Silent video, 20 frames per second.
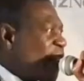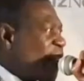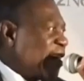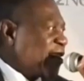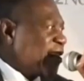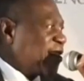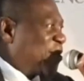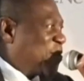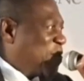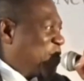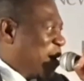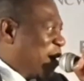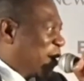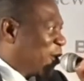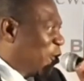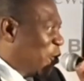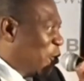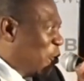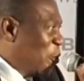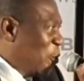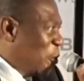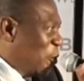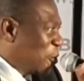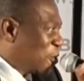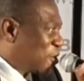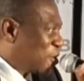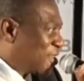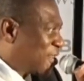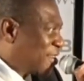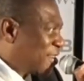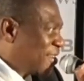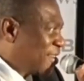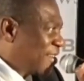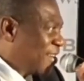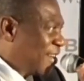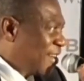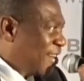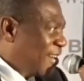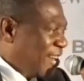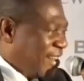doesn't make news.
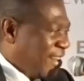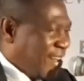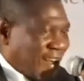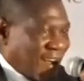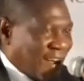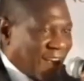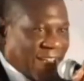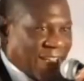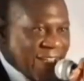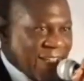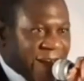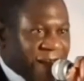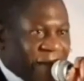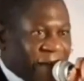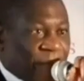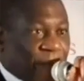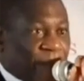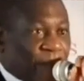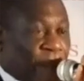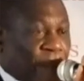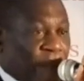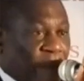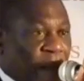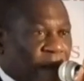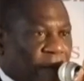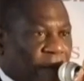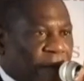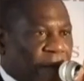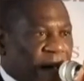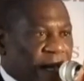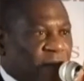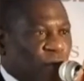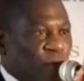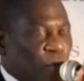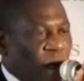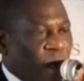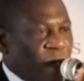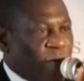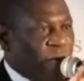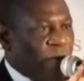But
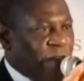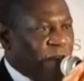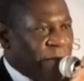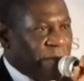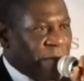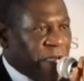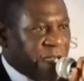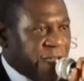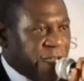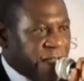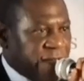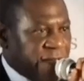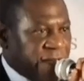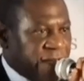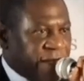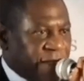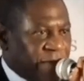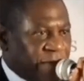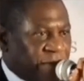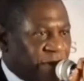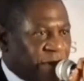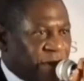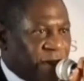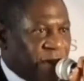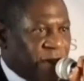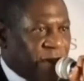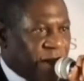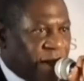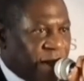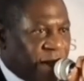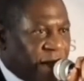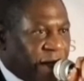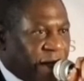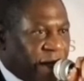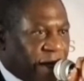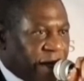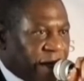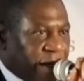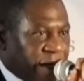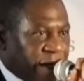one of the mechanisms,
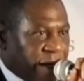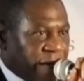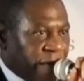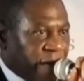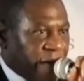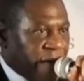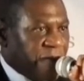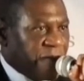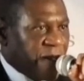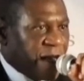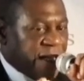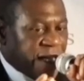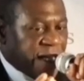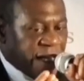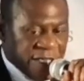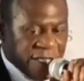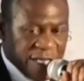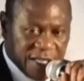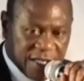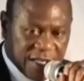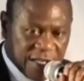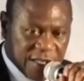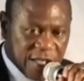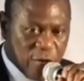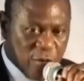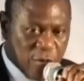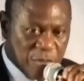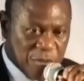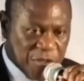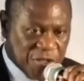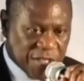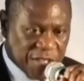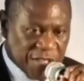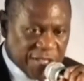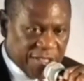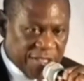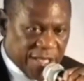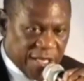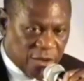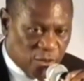in fact, the Integrity Commission
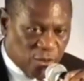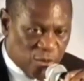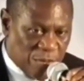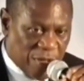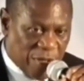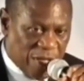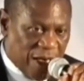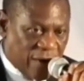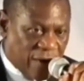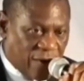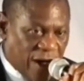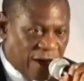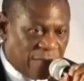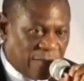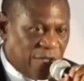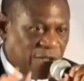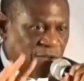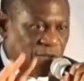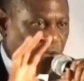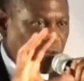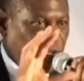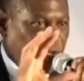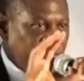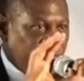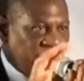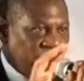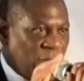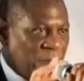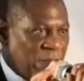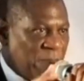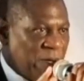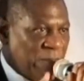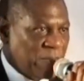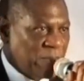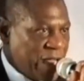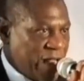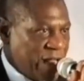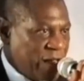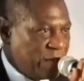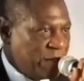said to me they want me to develop a
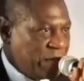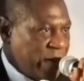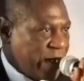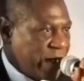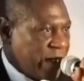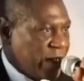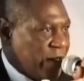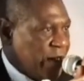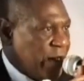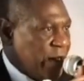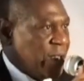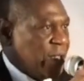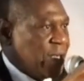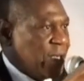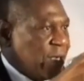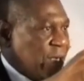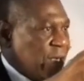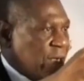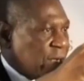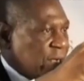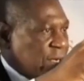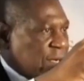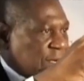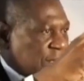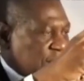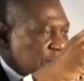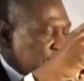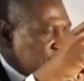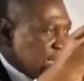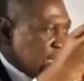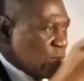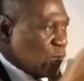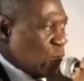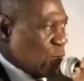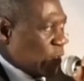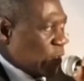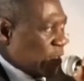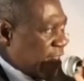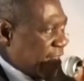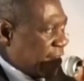paper that we
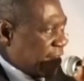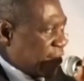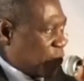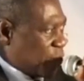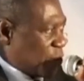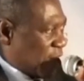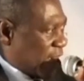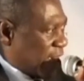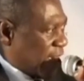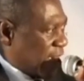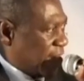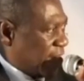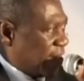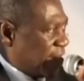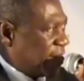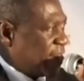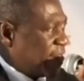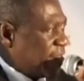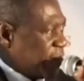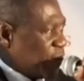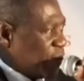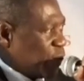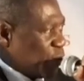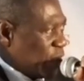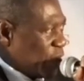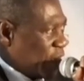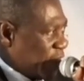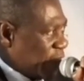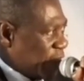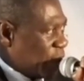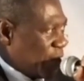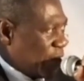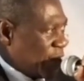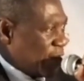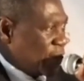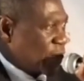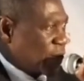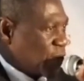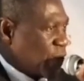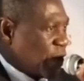will take to the NEC to deal with
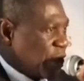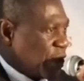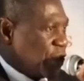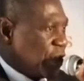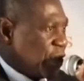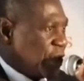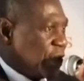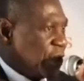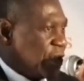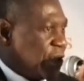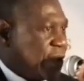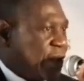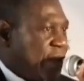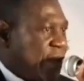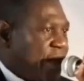these questions.